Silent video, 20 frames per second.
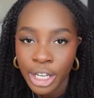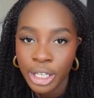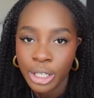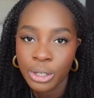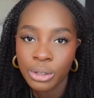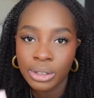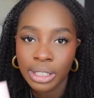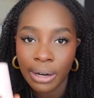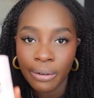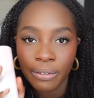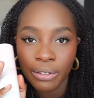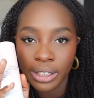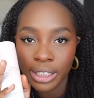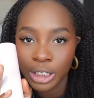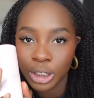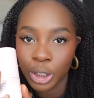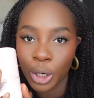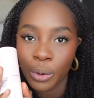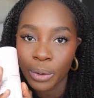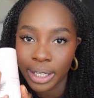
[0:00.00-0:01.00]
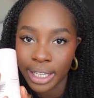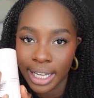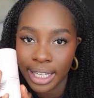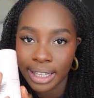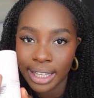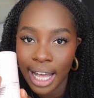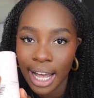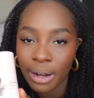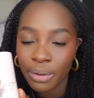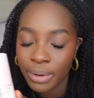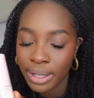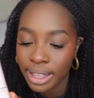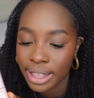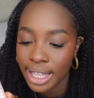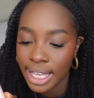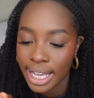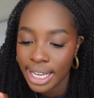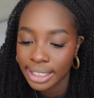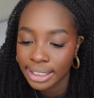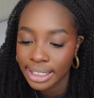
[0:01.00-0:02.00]
You definitely don't get that with
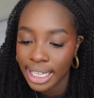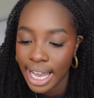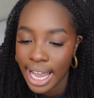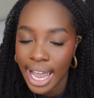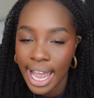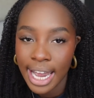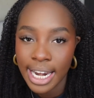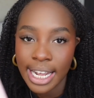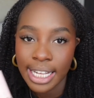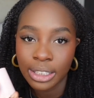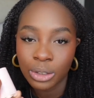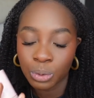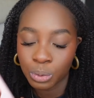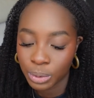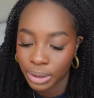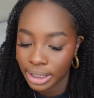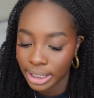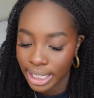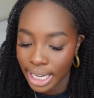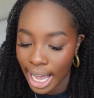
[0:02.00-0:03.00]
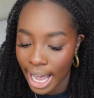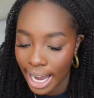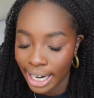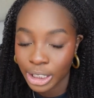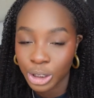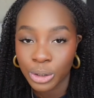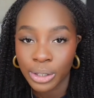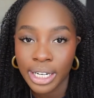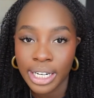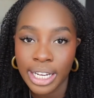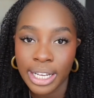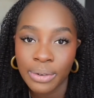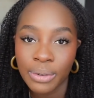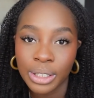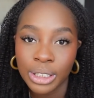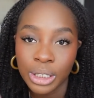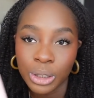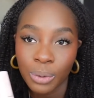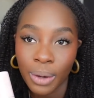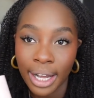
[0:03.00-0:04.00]
this, and it's really hydrating,
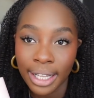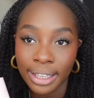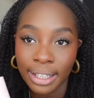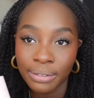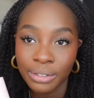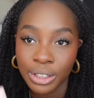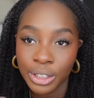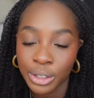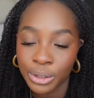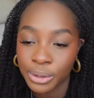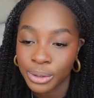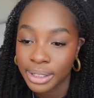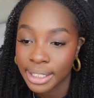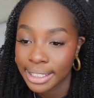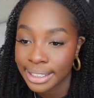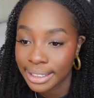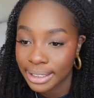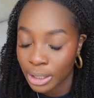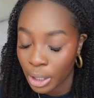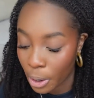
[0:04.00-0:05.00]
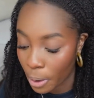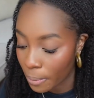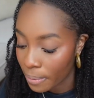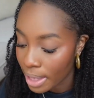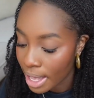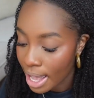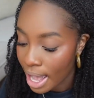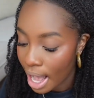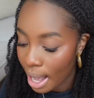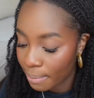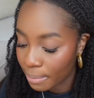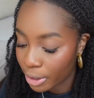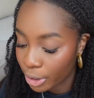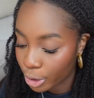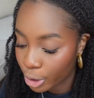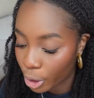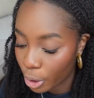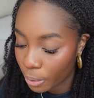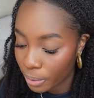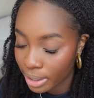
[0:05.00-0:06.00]
which is why I love to use it. So I'm gonna
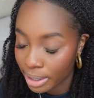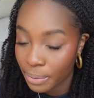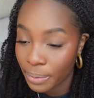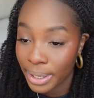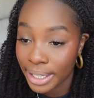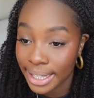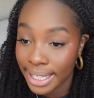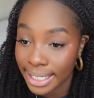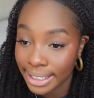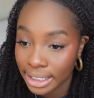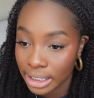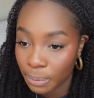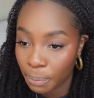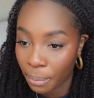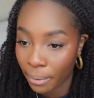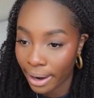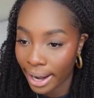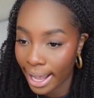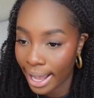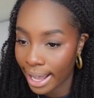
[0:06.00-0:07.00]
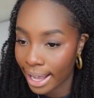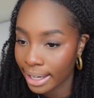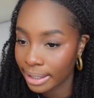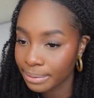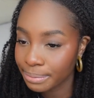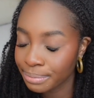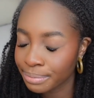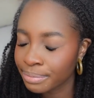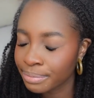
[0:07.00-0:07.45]
go in with this spray.